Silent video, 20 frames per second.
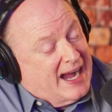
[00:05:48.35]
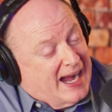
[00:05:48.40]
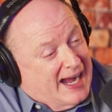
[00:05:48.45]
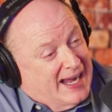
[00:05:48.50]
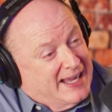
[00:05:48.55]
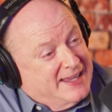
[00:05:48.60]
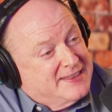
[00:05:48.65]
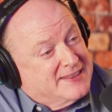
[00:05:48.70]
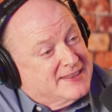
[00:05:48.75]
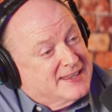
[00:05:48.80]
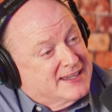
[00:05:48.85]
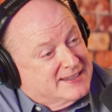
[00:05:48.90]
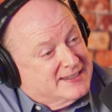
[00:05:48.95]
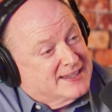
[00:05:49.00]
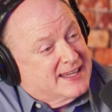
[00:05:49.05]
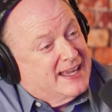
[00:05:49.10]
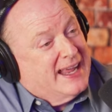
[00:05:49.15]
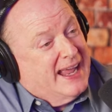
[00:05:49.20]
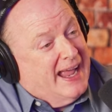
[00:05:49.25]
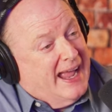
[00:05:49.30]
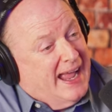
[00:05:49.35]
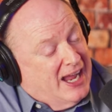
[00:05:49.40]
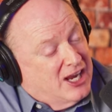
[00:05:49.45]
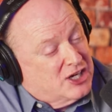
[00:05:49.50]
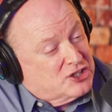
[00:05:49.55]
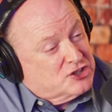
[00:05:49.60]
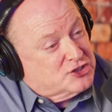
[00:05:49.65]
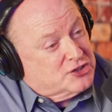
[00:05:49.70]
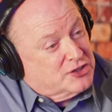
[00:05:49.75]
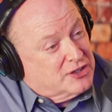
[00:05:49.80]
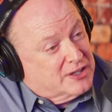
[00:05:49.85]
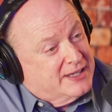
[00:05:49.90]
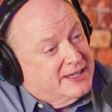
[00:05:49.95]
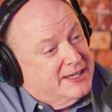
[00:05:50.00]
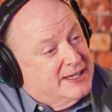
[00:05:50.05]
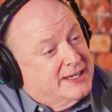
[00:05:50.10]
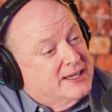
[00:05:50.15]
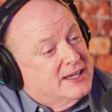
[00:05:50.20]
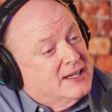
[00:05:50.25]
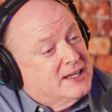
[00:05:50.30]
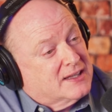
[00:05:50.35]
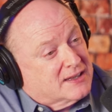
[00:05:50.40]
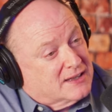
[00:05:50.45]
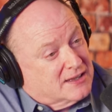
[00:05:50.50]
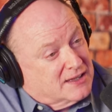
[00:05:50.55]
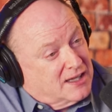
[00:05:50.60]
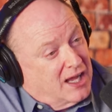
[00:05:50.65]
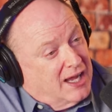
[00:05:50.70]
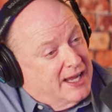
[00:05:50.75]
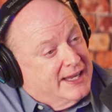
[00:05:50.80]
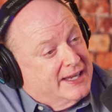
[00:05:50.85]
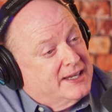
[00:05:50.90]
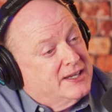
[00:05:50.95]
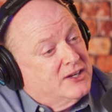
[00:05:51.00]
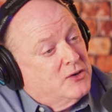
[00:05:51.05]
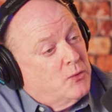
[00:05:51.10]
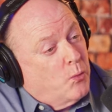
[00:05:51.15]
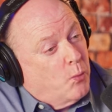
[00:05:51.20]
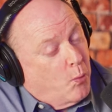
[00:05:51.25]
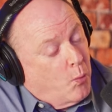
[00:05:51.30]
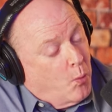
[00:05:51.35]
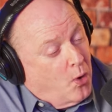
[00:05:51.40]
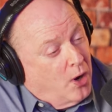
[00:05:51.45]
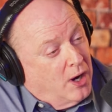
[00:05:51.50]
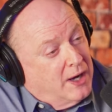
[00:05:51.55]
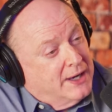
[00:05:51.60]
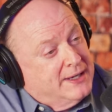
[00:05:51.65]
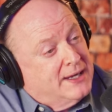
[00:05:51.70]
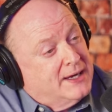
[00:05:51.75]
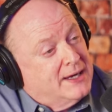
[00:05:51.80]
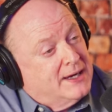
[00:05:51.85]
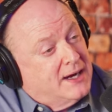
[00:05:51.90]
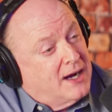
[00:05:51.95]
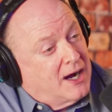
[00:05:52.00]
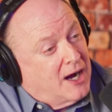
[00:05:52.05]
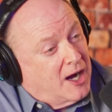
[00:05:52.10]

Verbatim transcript: I think they actually like one